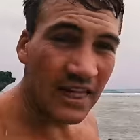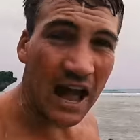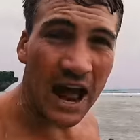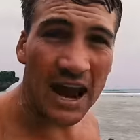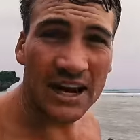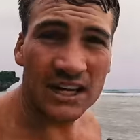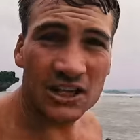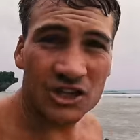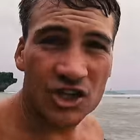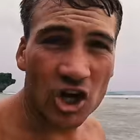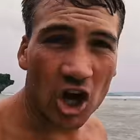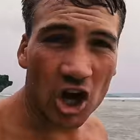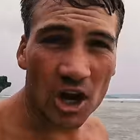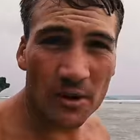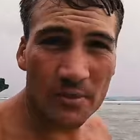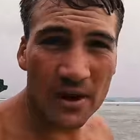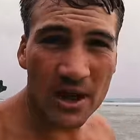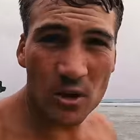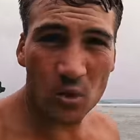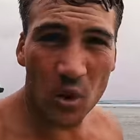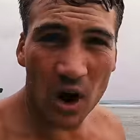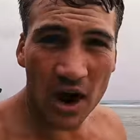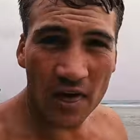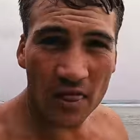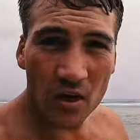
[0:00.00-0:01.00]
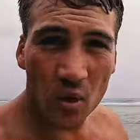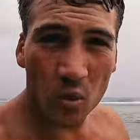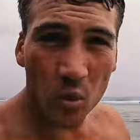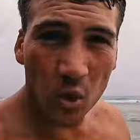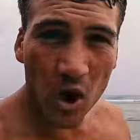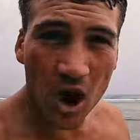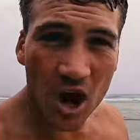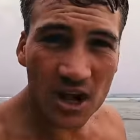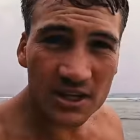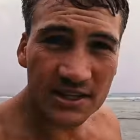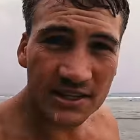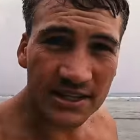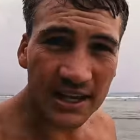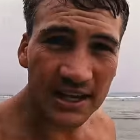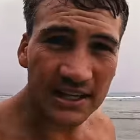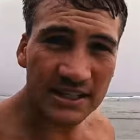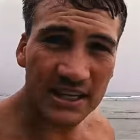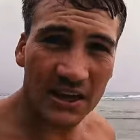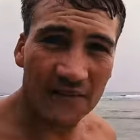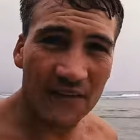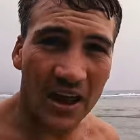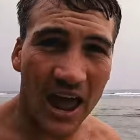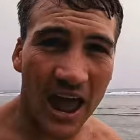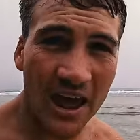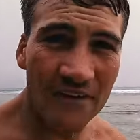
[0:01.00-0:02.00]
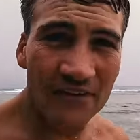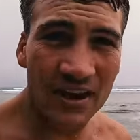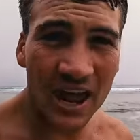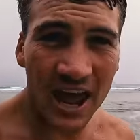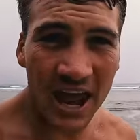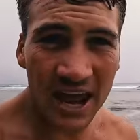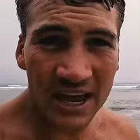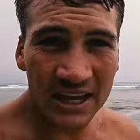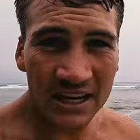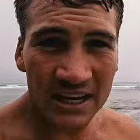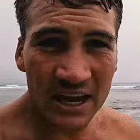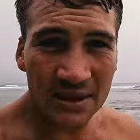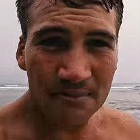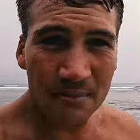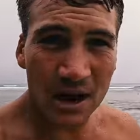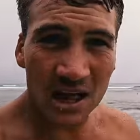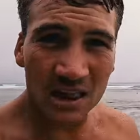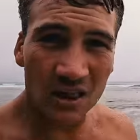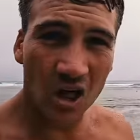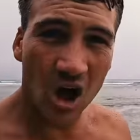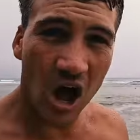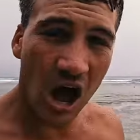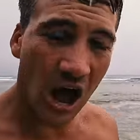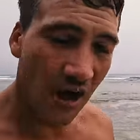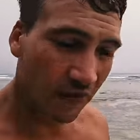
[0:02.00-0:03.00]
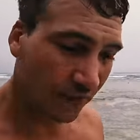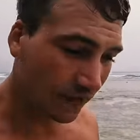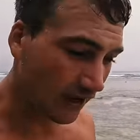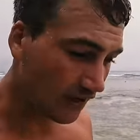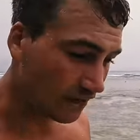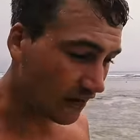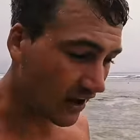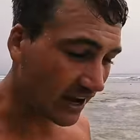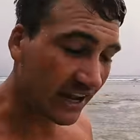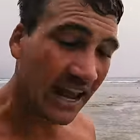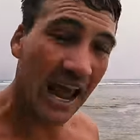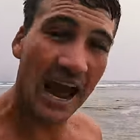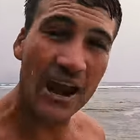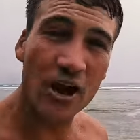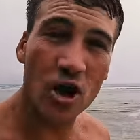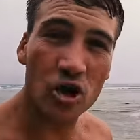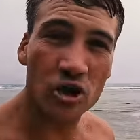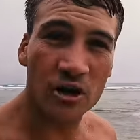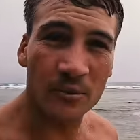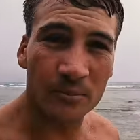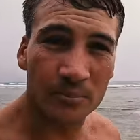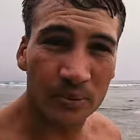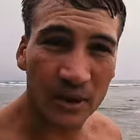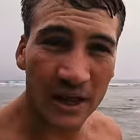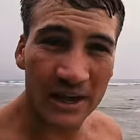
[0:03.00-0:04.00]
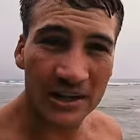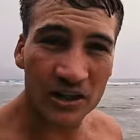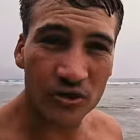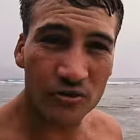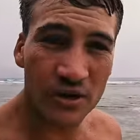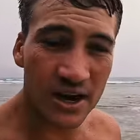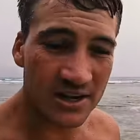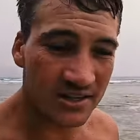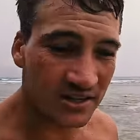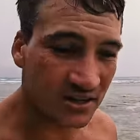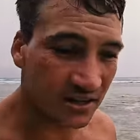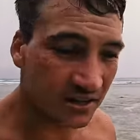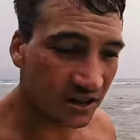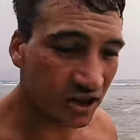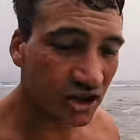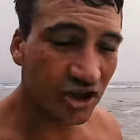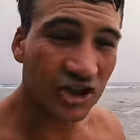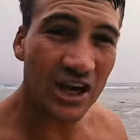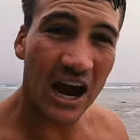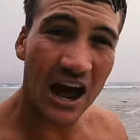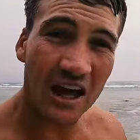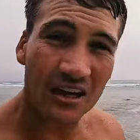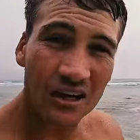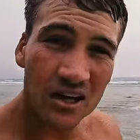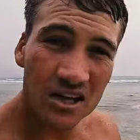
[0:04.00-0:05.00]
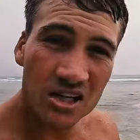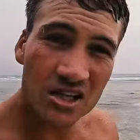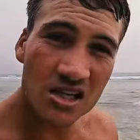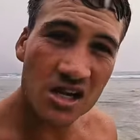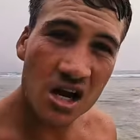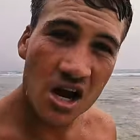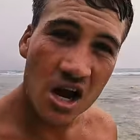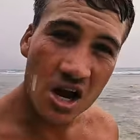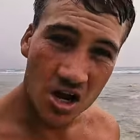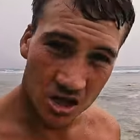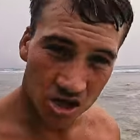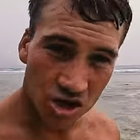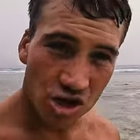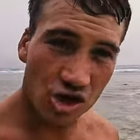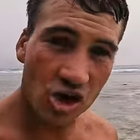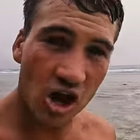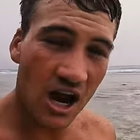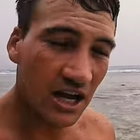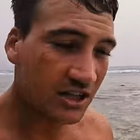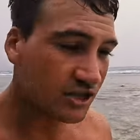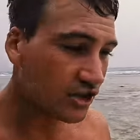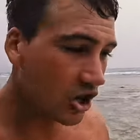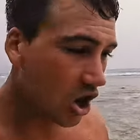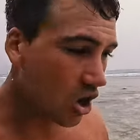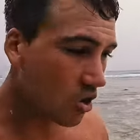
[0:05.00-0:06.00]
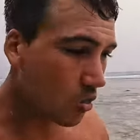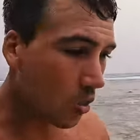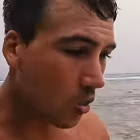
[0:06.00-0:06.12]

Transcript: That is gonna be one of the worst things I've ever eaten in my life. If I cannot complete the rest of this challenge, you guys know